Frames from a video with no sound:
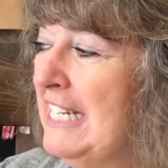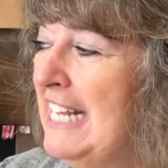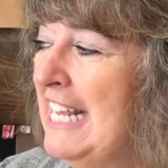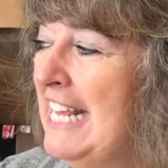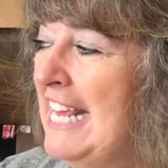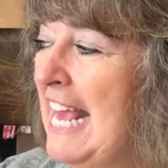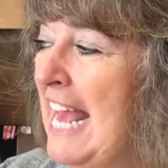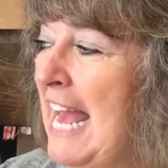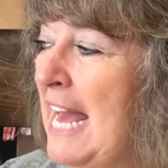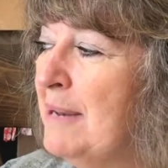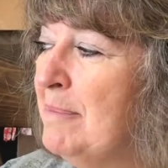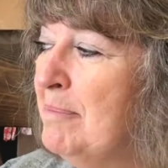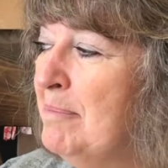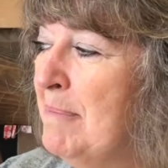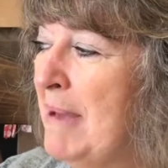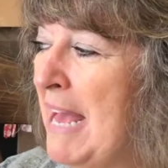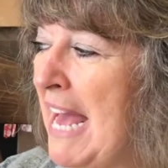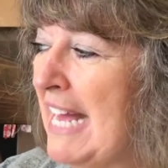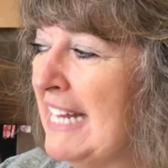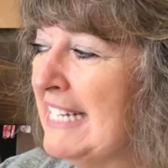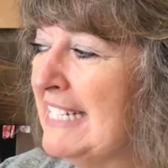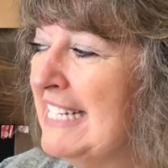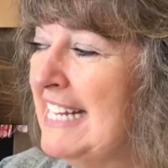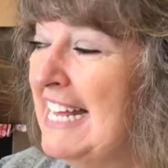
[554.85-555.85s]
he had
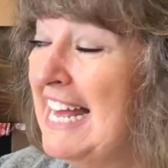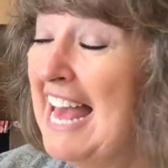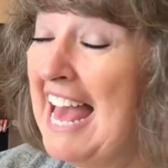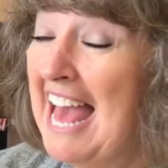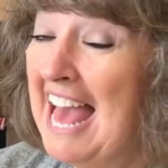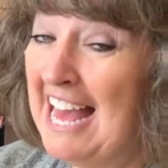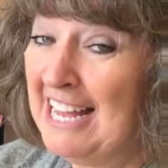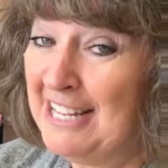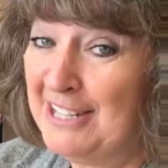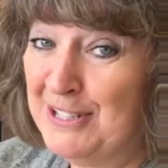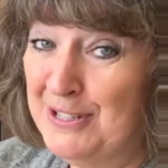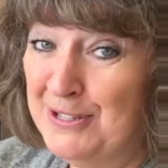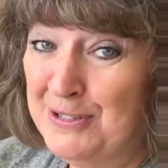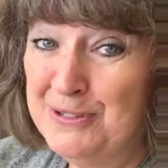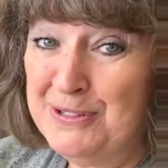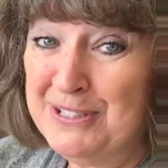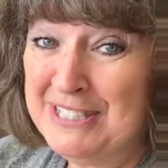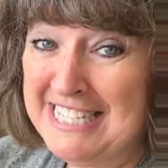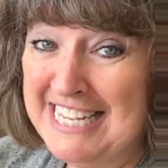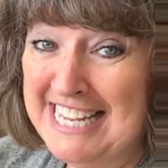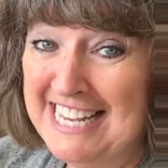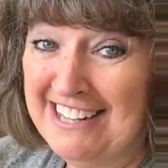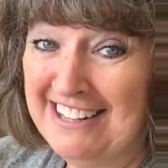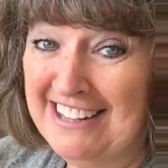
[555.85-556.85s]
met at
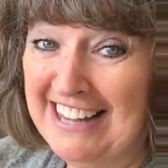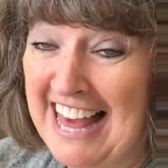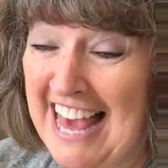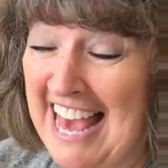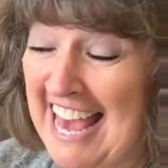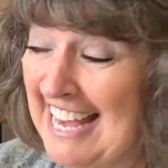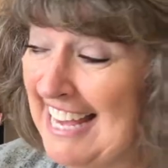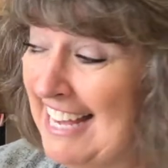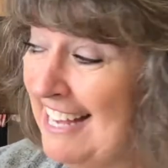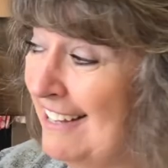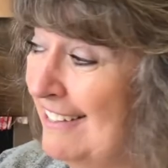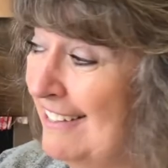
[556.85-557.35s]
UCLA.